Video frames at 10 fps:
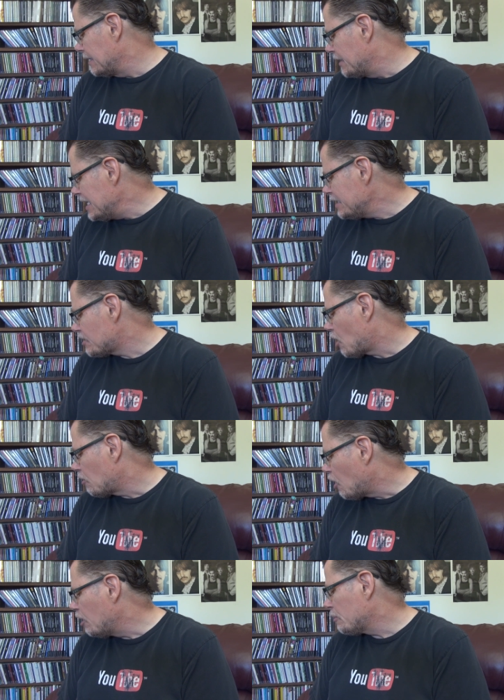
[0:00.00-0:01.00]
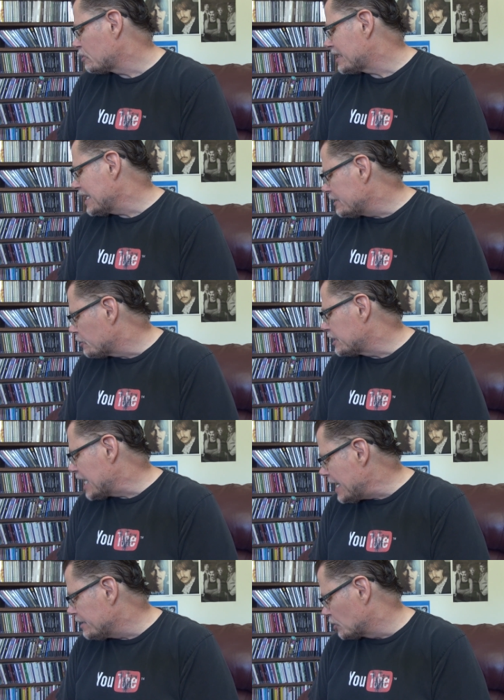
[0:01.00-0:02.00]
these are almost
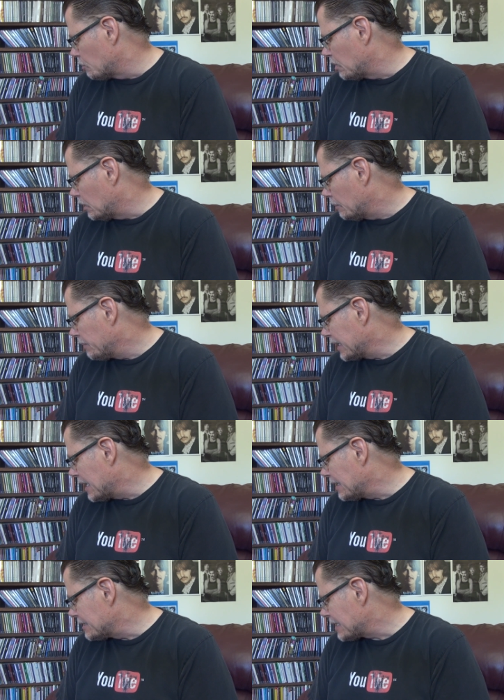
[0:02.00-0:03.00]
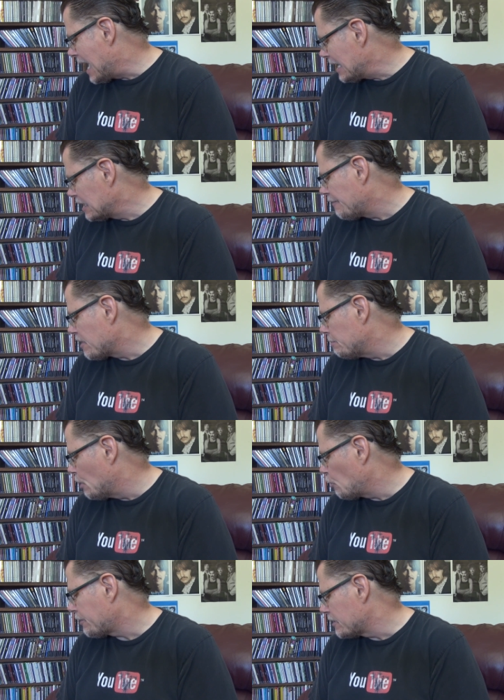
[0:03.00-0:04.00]
interchangeable because I love them
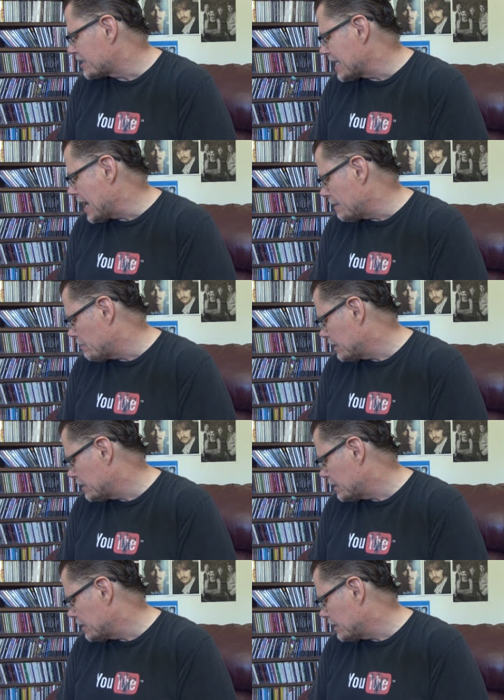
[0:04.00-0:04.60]
both the same.